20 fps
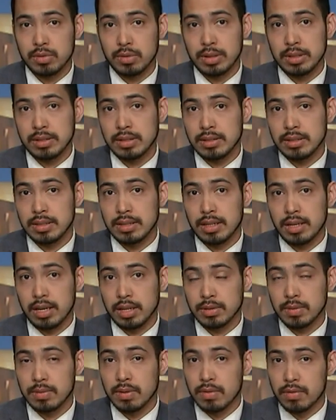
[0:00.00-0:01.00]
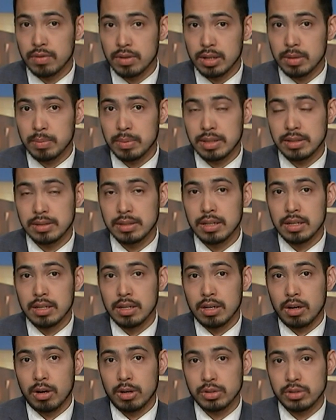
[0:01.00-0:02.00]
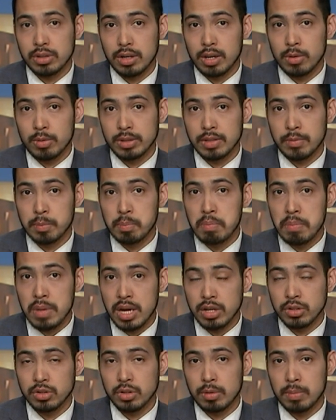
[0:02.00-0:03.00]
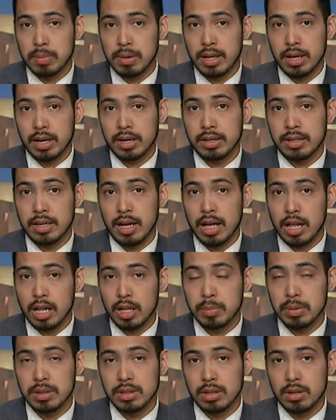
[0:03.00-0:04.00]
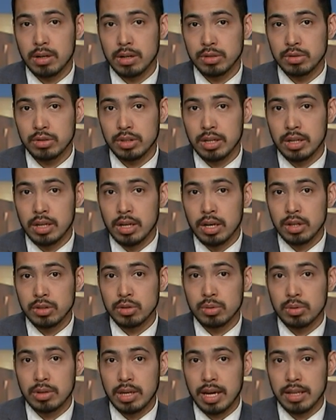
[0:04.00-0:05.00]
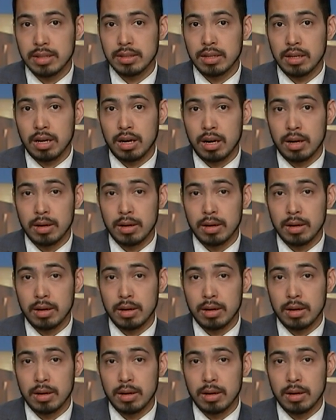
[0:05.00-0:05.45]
For instance, in the case of the Philippines, Australia was a major player in helping the country to get